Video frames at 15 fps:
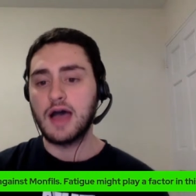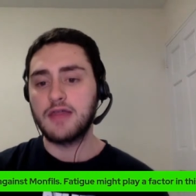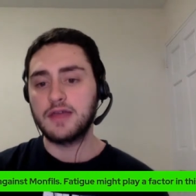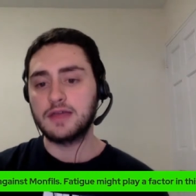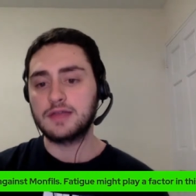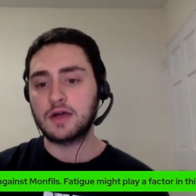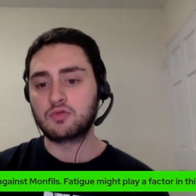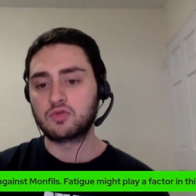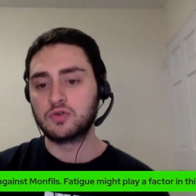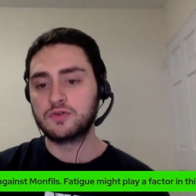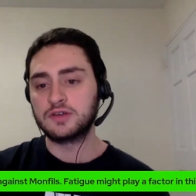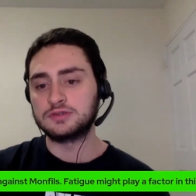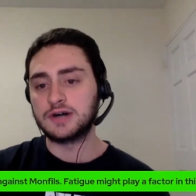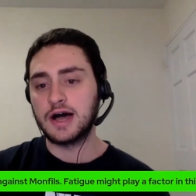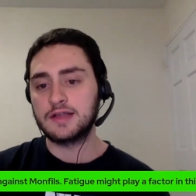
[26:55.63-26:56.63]
I think that
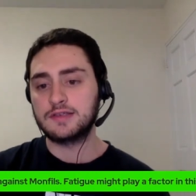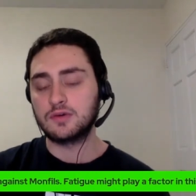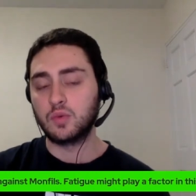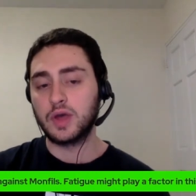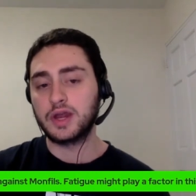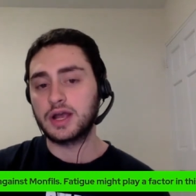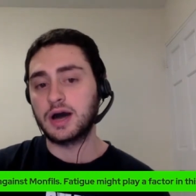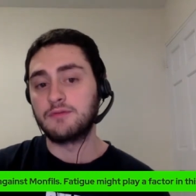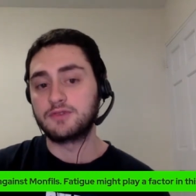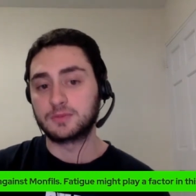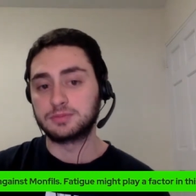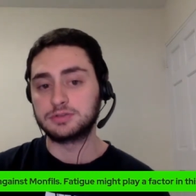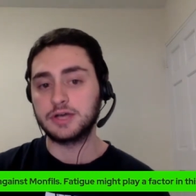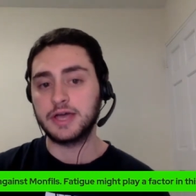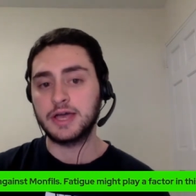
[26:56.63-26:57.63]
Ruud's in a line to win
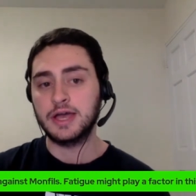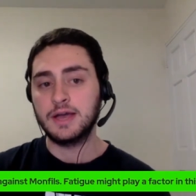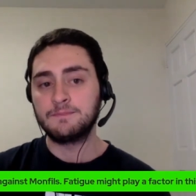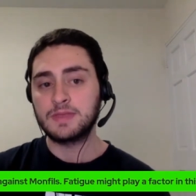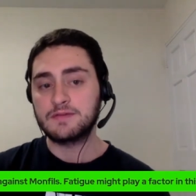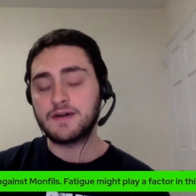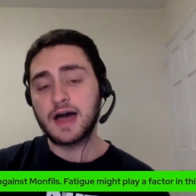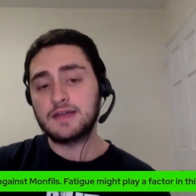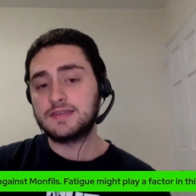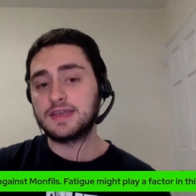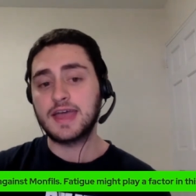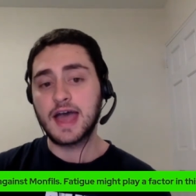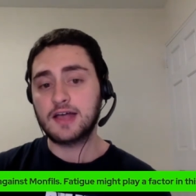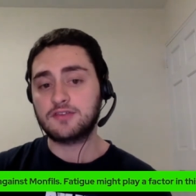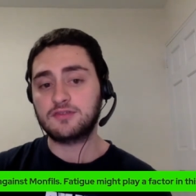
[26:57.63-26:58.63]
comfortably. If I had
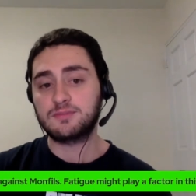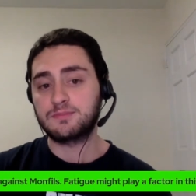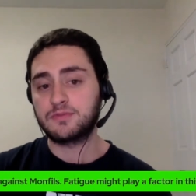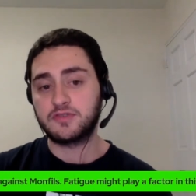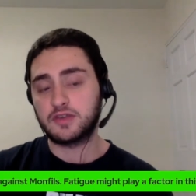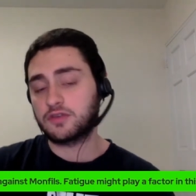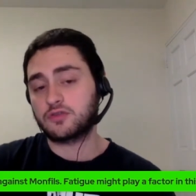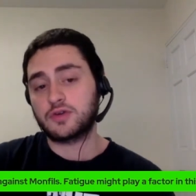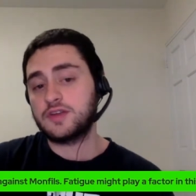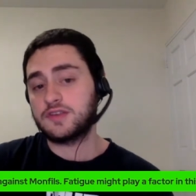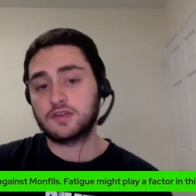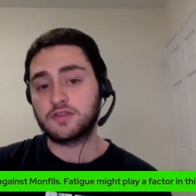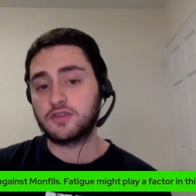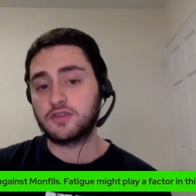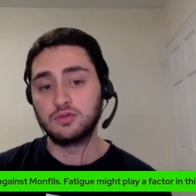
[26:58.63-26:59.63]
to guess, 6-3,
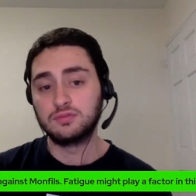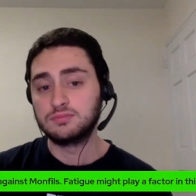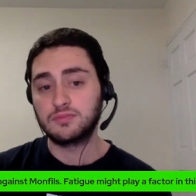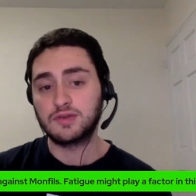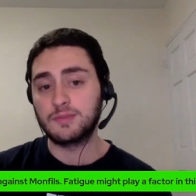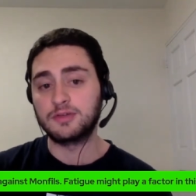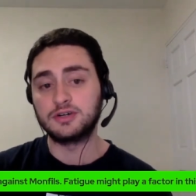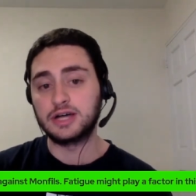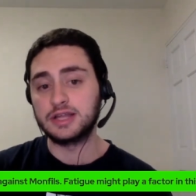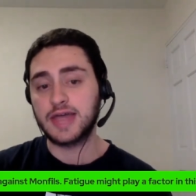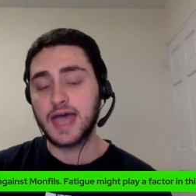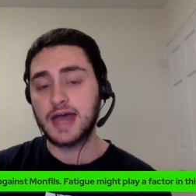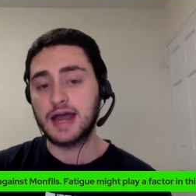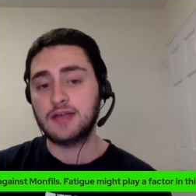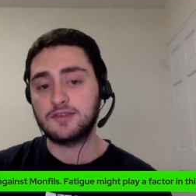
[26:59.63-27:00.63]
6-2, something like that.